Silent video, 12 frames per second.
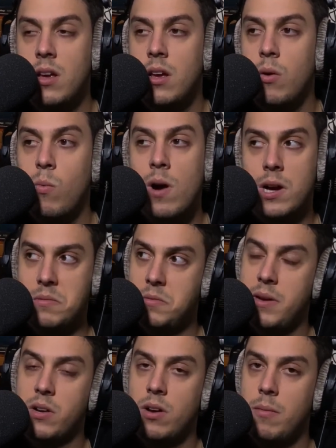Welcome to my
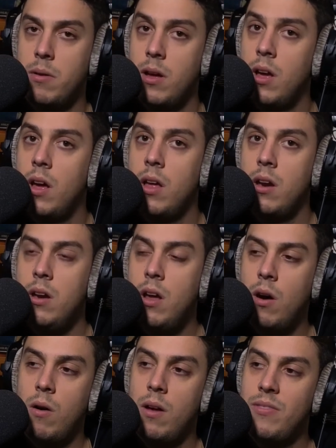crib. No,
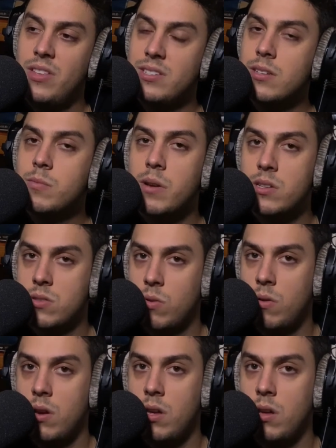this is my
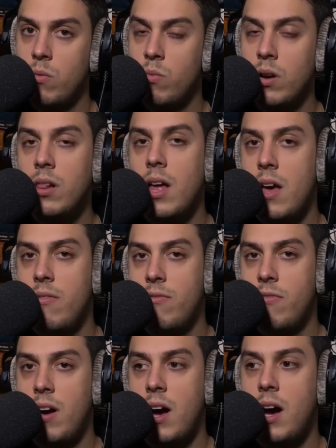story. Real life.
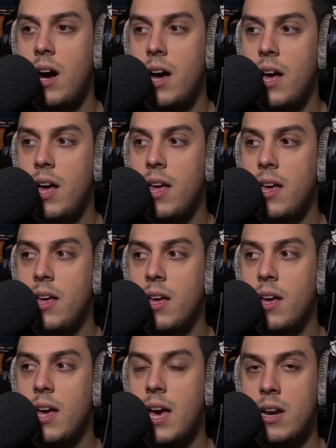I
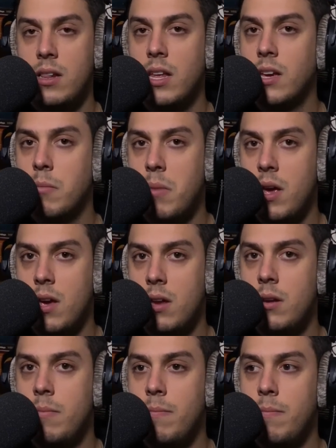had a lake in my hand
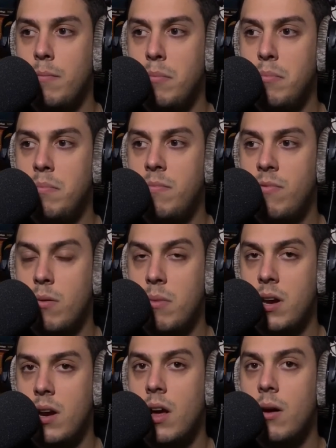from
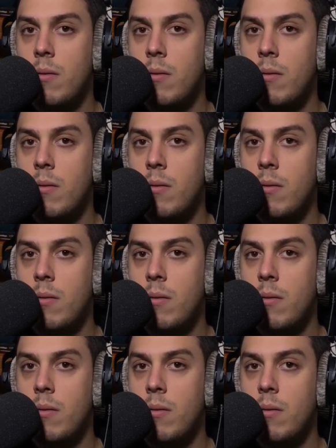In-N-Out.